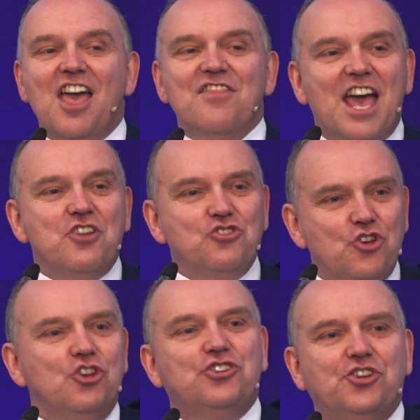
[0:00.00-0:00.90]
then
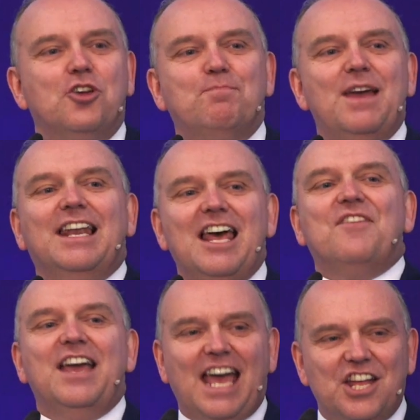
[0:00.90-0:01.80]
you should be
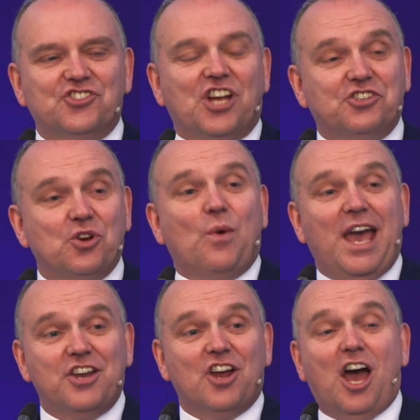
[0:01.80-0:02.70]
living in such a
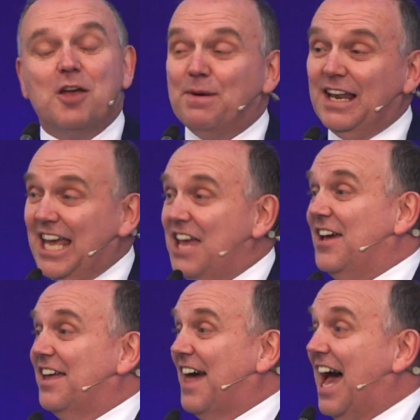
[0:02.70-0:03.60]
way now,
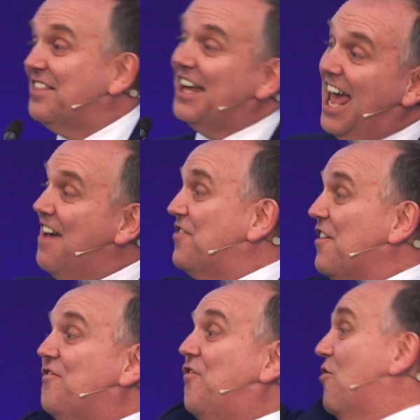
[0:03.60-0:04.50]
believing that, that if the,